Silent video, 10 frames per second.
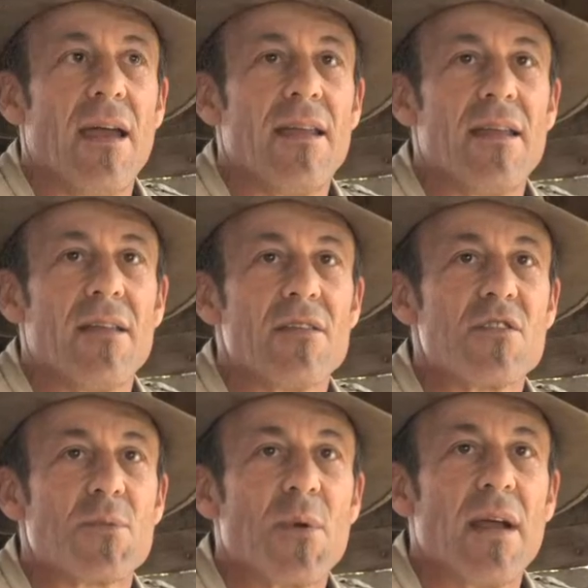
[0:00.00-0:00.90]
And then in the
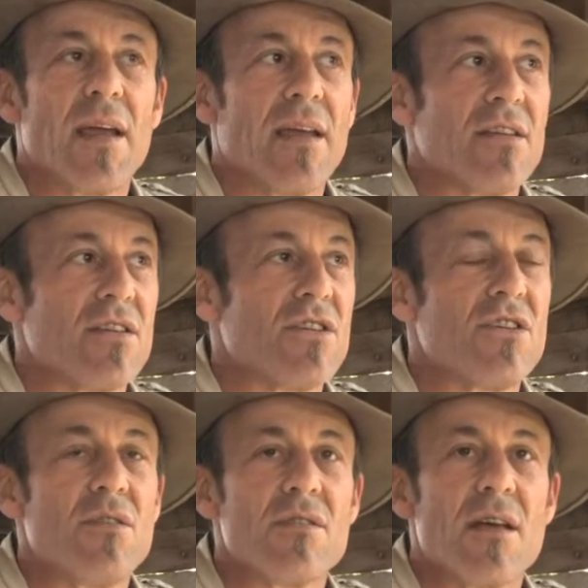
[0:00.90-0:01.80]
spring, it just
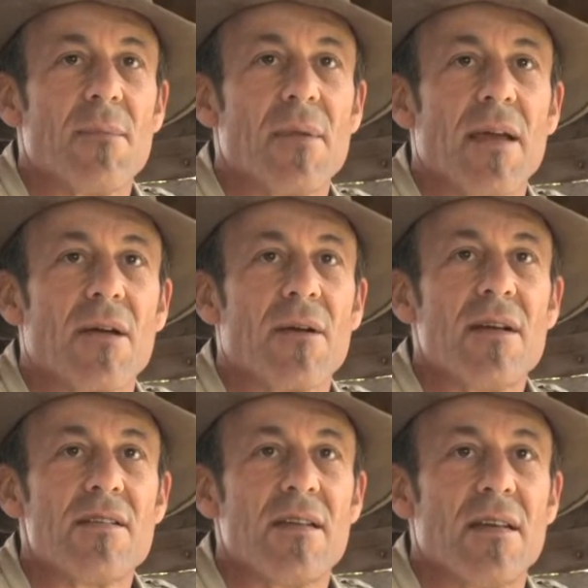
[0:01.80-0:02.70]
shoots up like
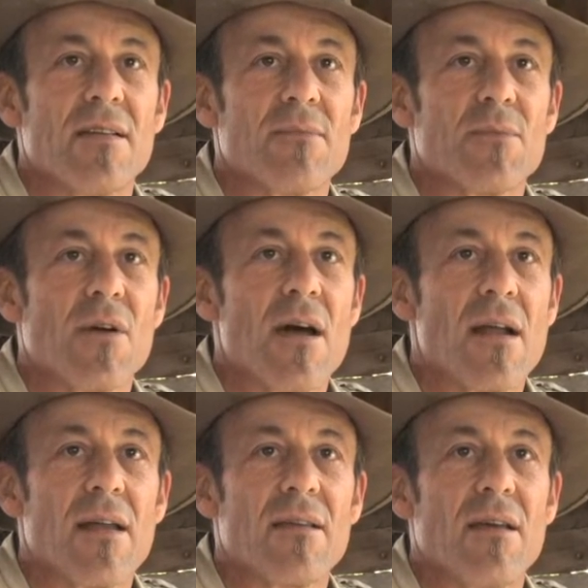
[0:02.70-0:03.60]
crazy. It'll crowd
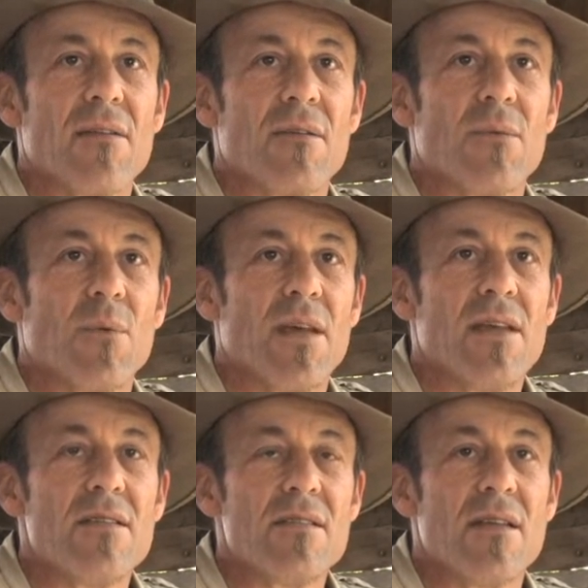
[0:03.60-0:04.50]
out the other
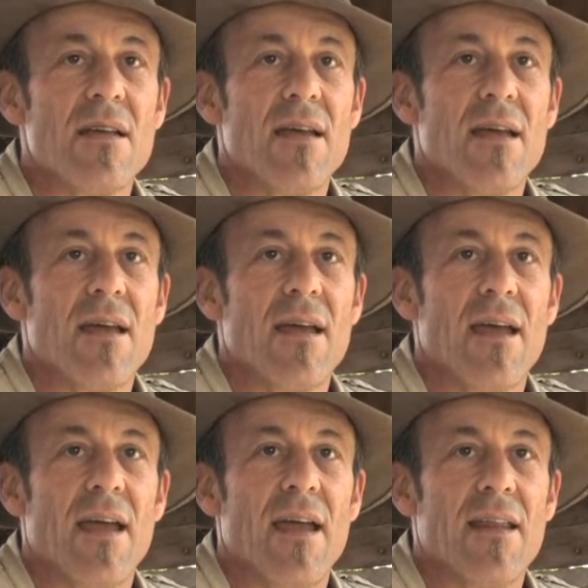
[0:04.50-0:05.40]
weeds,
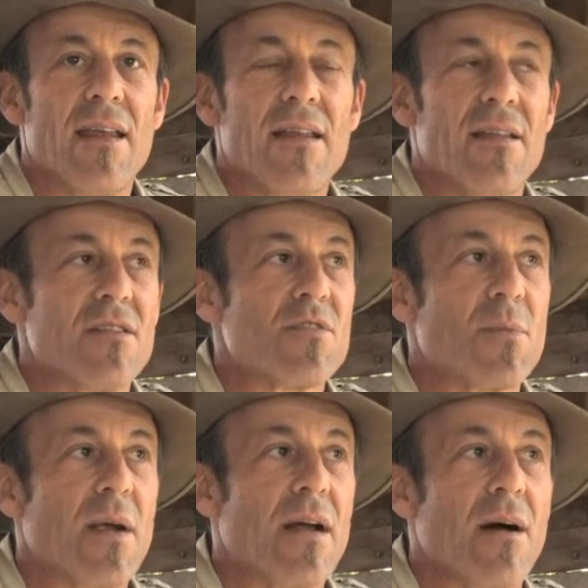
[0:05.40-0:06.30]
and then in the
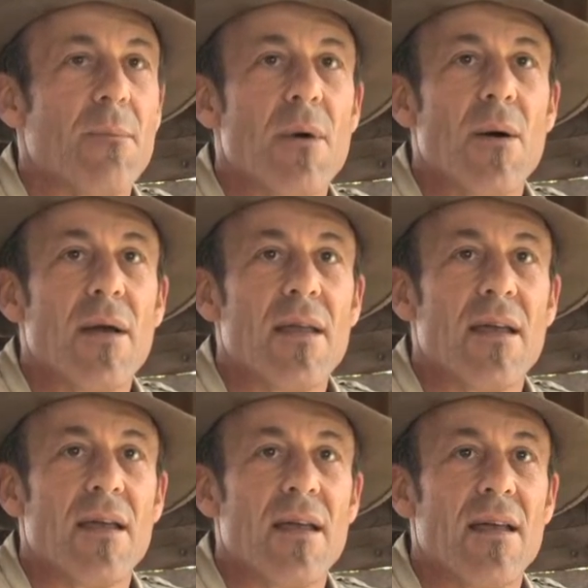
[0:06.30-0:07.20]
spring, I'll mow it
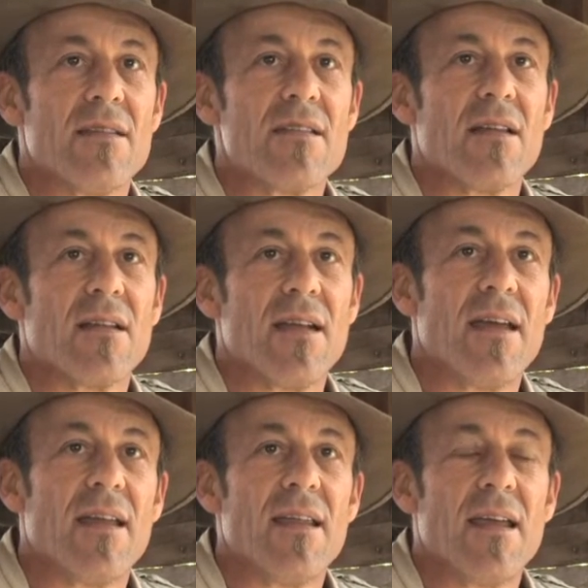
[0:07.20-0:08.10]
and till it
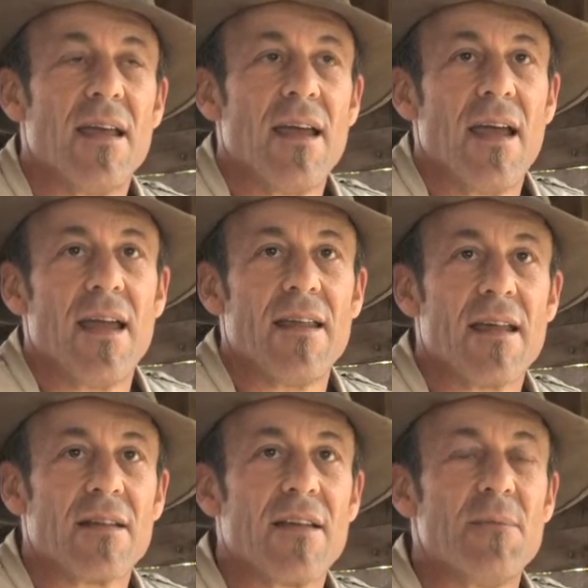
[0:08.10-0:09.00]
in, and
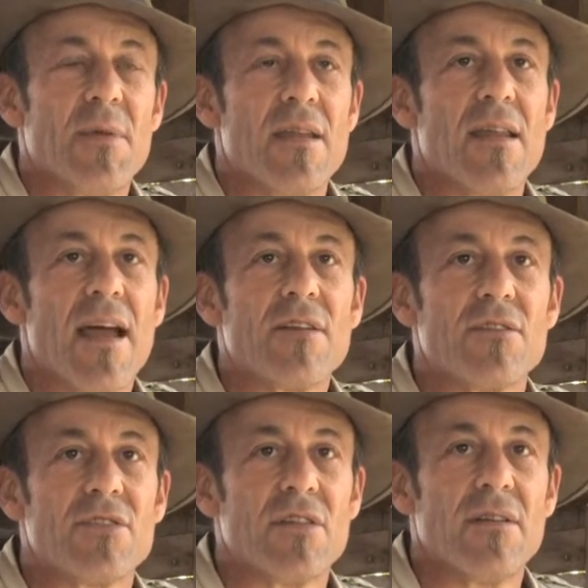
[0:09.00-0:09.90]
that'll give me the
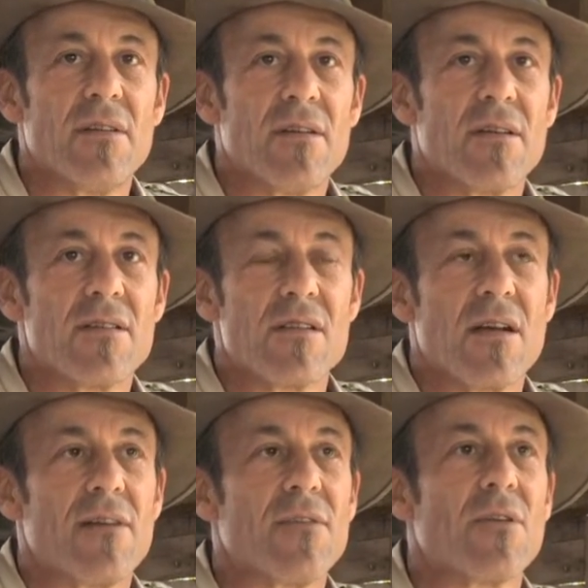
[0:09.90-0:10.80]
nitrogen, because the
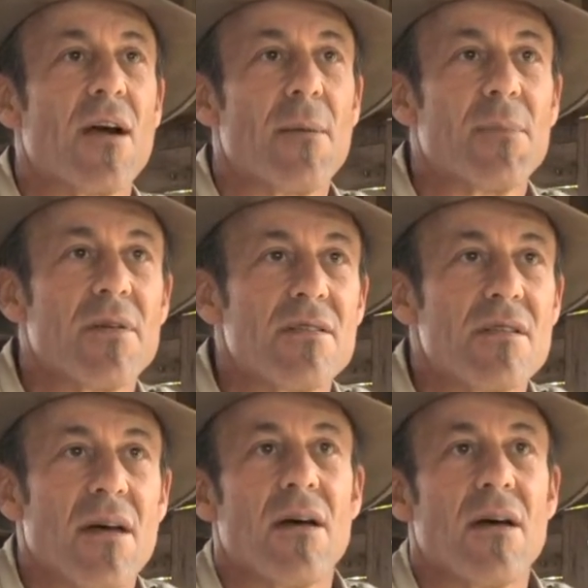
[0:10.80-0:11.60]
cover crop is